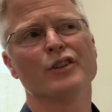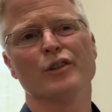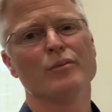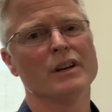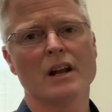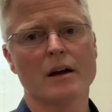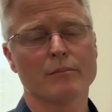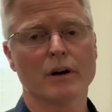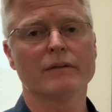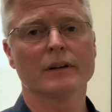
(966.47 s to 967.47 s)
good, but not
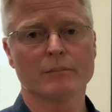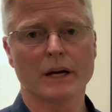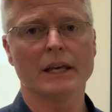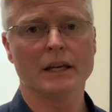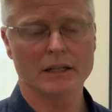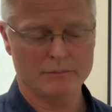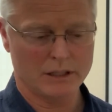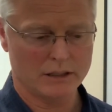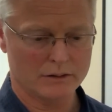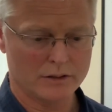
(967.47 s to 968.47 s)
perfect by any
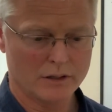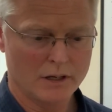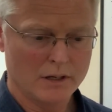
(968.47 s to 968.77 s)
means.